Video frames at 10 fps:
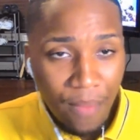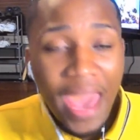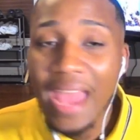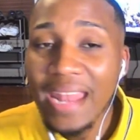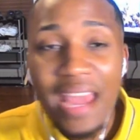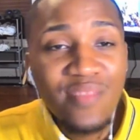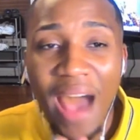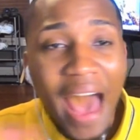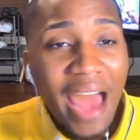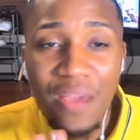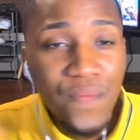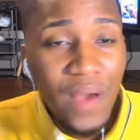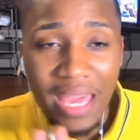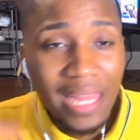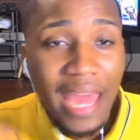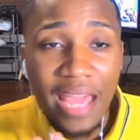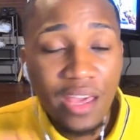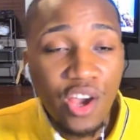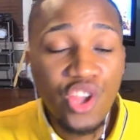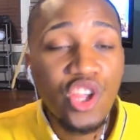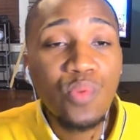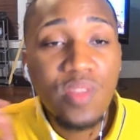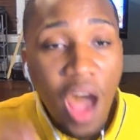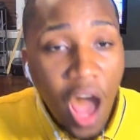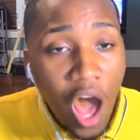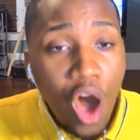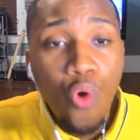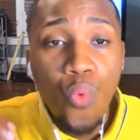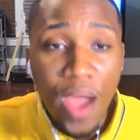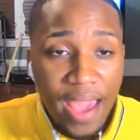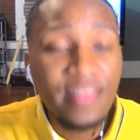And that's why I didn't fucking like her, because she was always,